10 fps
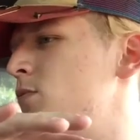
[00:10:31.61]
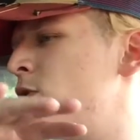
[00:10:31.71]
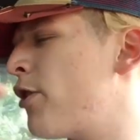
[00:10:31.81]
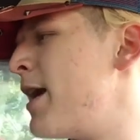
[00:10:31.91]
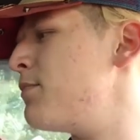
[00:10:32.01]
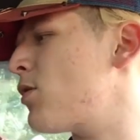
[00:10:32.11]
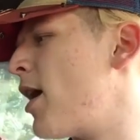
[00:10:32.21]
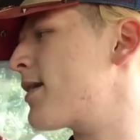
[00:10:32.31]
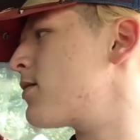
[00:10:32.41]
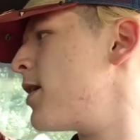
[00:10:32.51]
great
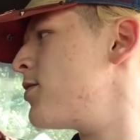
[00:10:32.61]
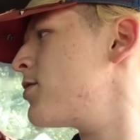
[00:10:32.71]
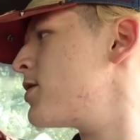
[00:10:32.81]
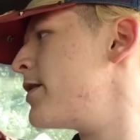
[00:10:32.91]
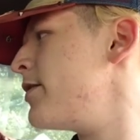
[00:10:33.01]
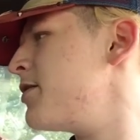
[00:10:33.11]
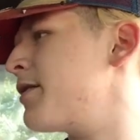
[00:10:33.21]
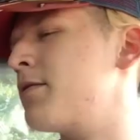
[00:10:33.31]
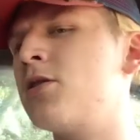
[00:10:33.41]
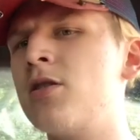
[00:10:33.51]
black leather interior,
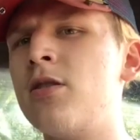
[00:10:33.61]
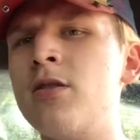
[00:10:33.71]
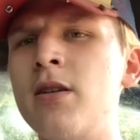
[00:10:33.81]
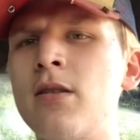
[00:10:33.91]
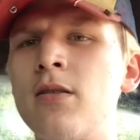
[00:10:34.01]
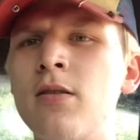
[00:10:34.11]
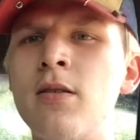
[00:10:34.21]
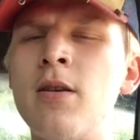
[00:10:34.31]
it'd look it good. good